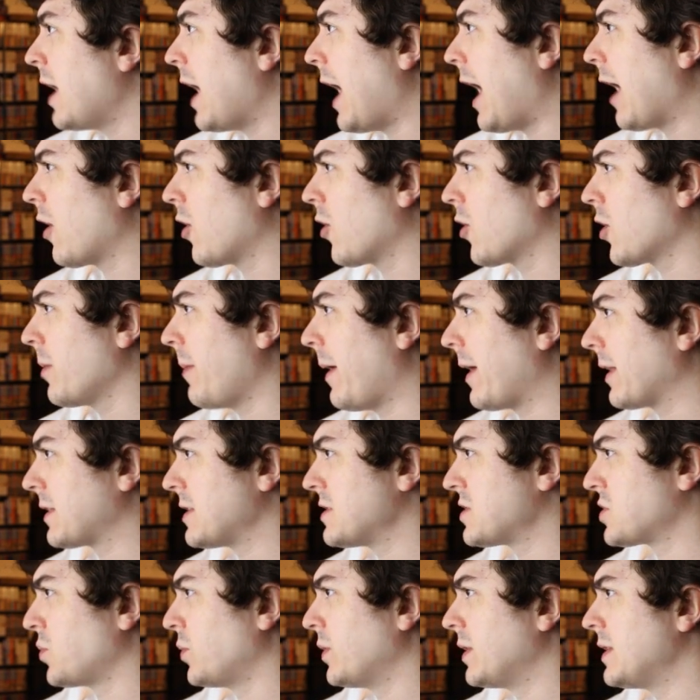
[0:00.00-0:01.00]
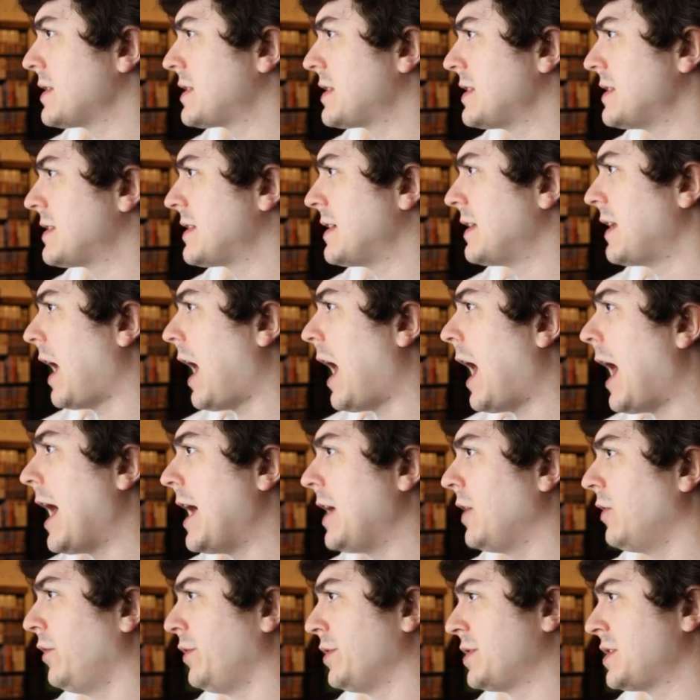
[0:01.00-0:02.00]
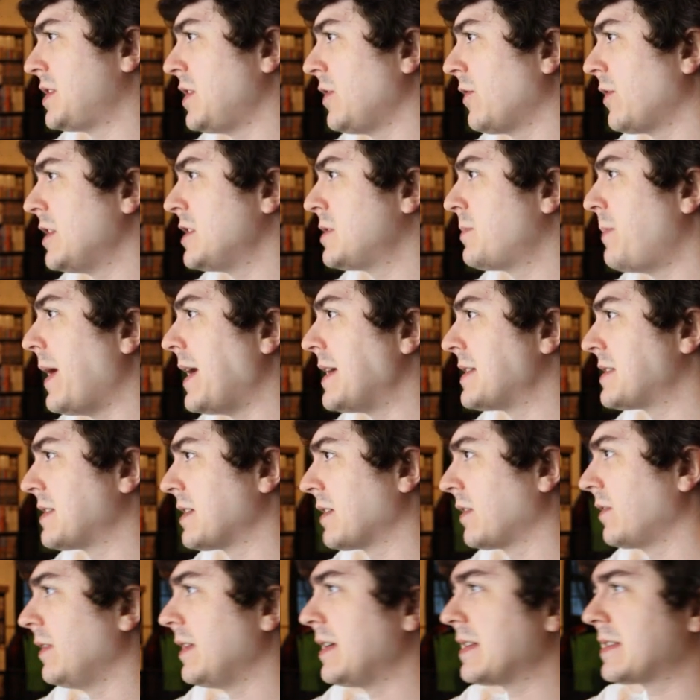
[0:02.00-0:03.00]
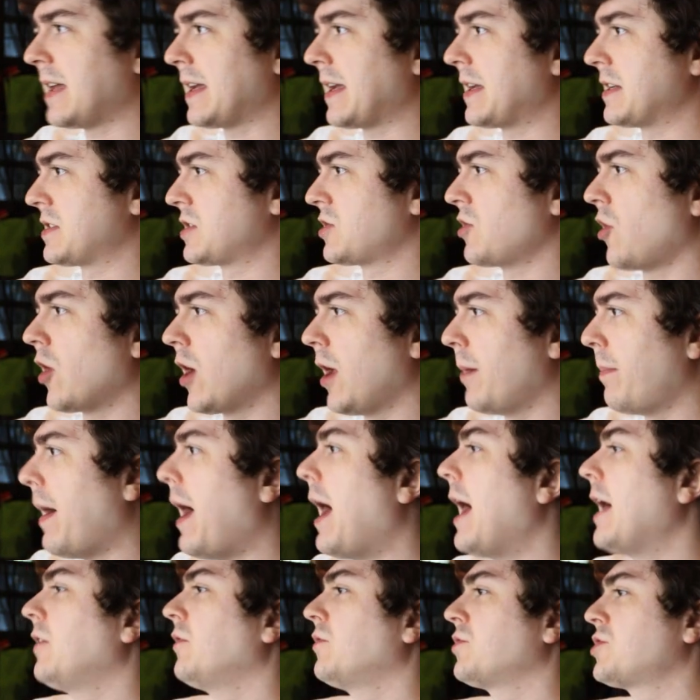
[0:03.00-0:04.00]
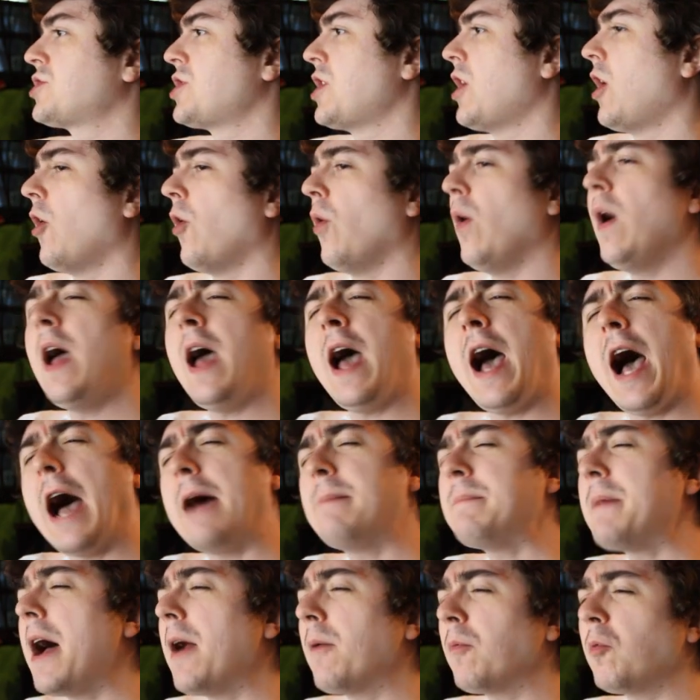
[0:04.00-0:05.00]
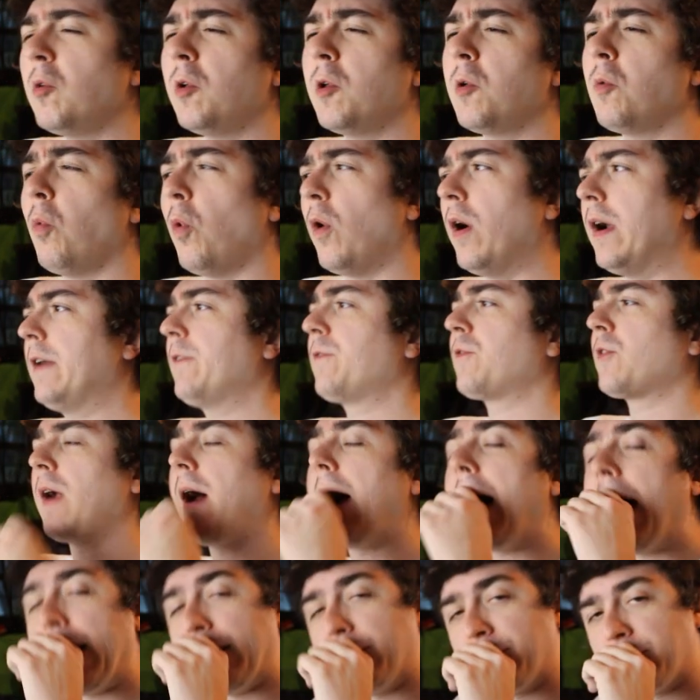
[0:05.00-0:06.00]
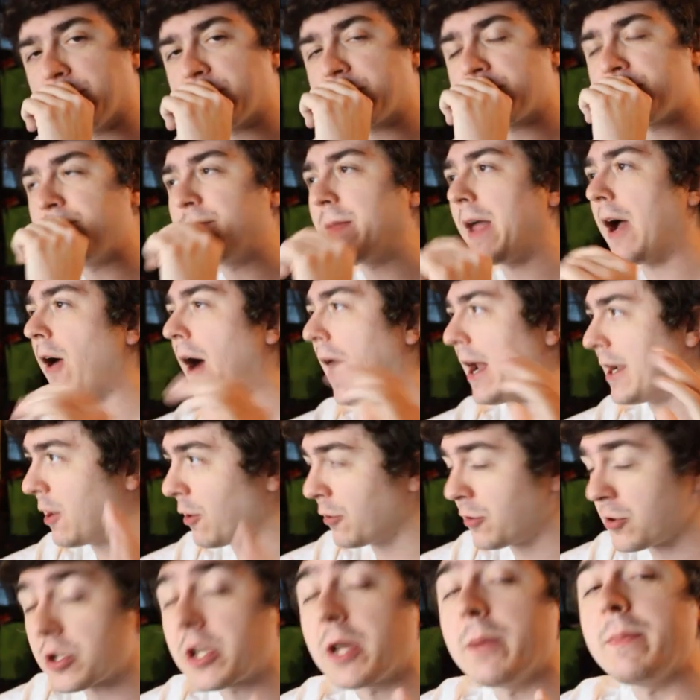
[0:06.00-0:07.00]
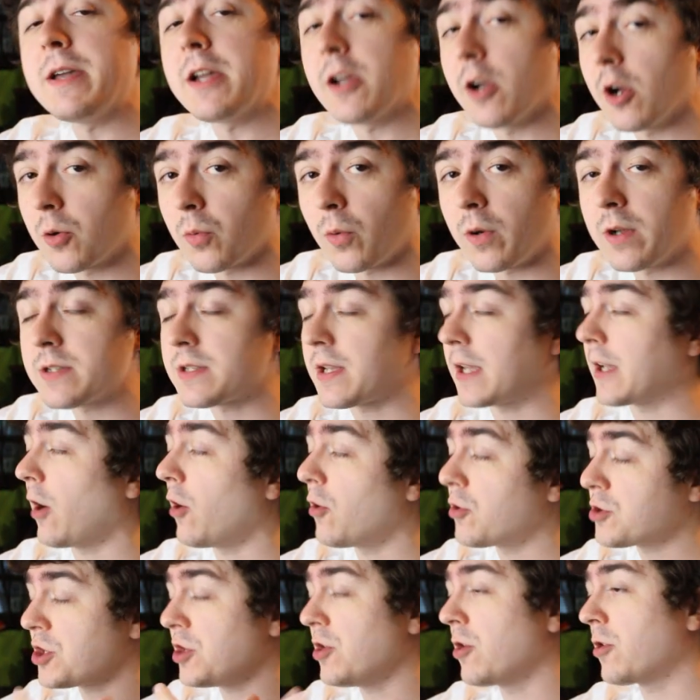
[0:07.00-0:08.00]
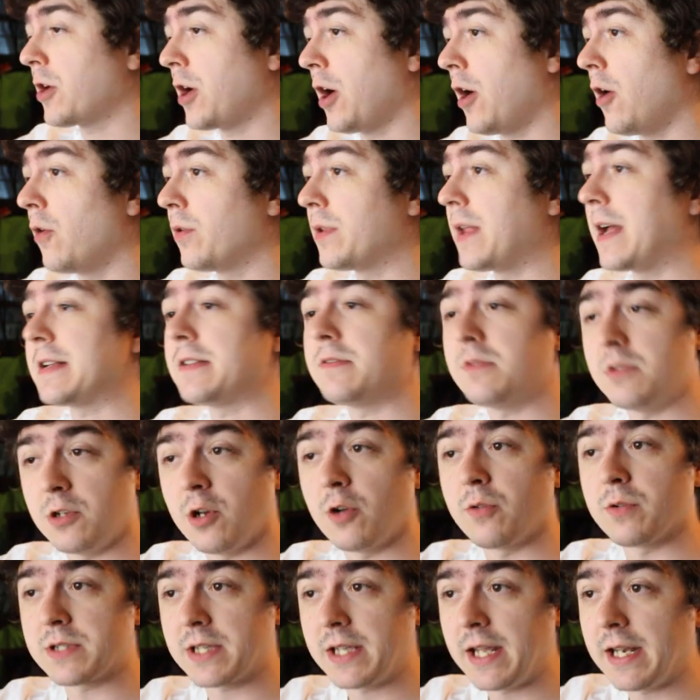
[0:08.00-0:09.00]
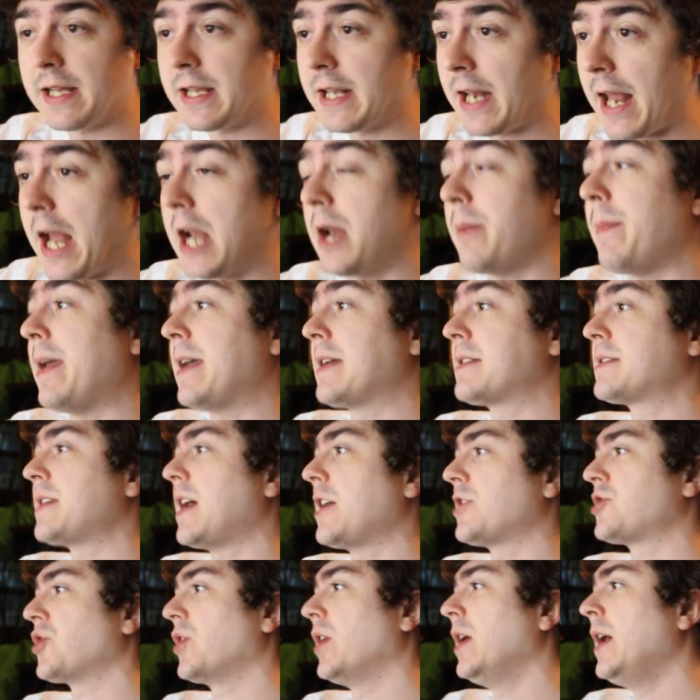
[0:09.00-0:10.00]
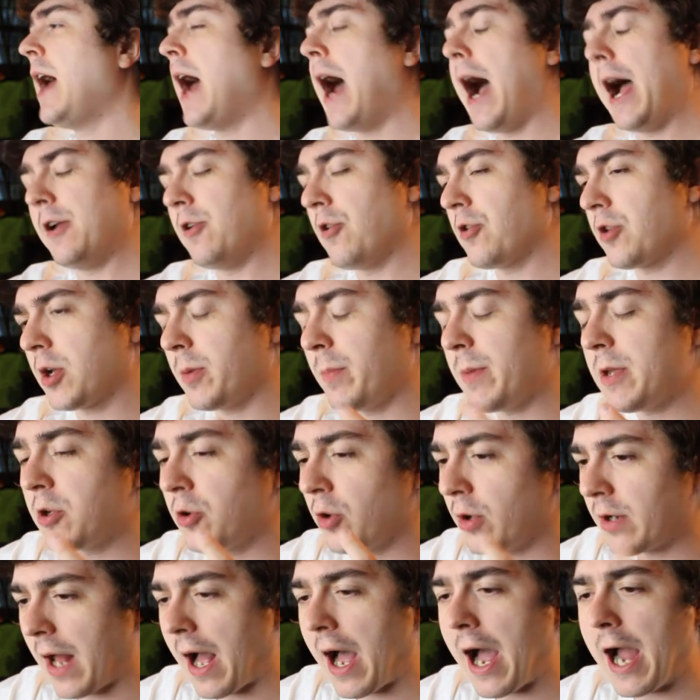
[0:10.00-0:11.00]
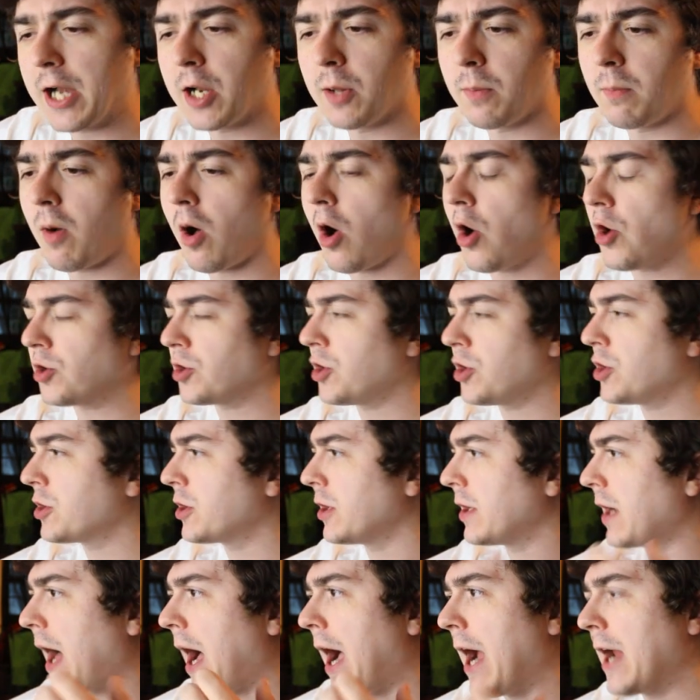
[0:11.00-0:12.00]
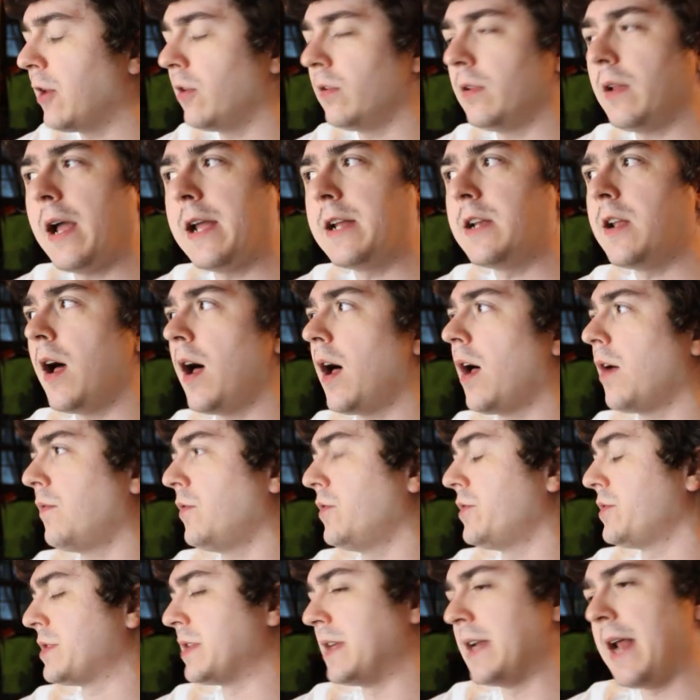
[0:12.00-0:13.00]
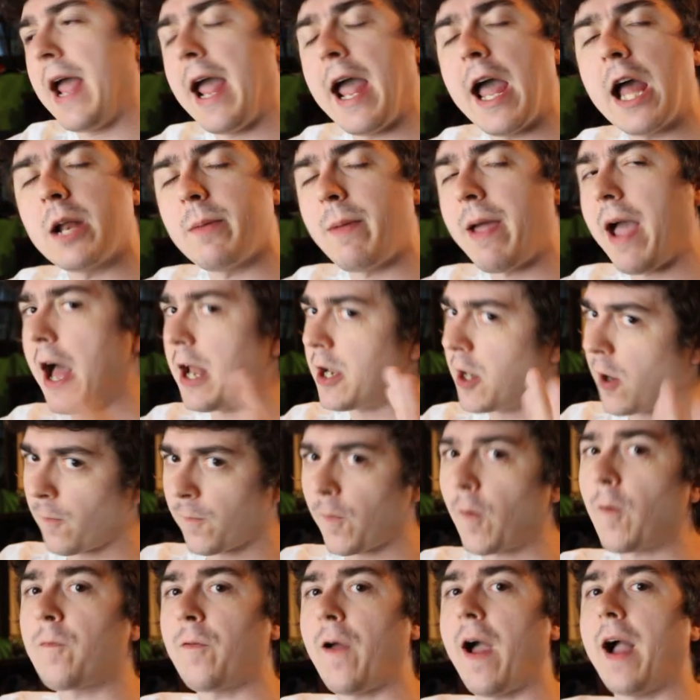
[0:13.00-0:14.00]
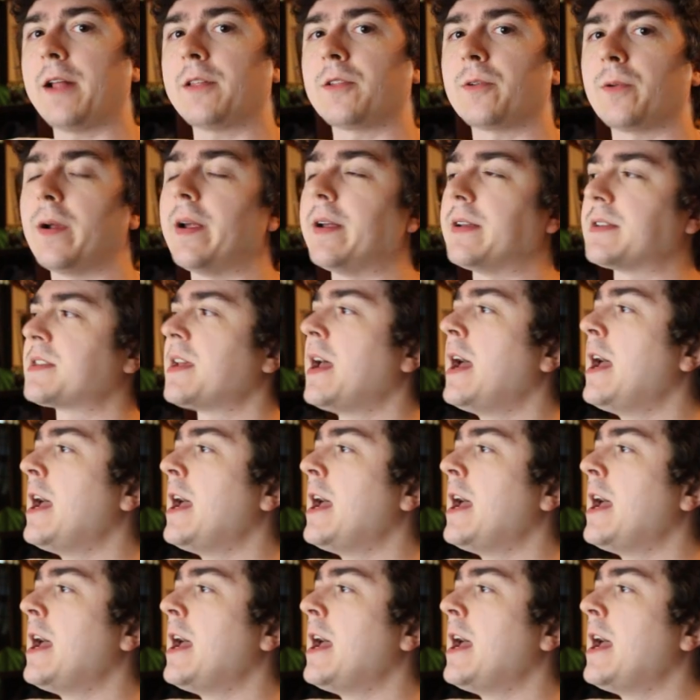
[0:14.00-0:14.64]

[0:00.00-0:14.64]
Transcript: I heard about this one. This is an idol series, basically. It's like a startup idol show. I'm not really one for idols. Now, I know there can be good ones, like Oshinoko, that, you know, is getting an anime, etc. I know there can be good idol manga, good idol light novels, and anime. I know for a fact there is.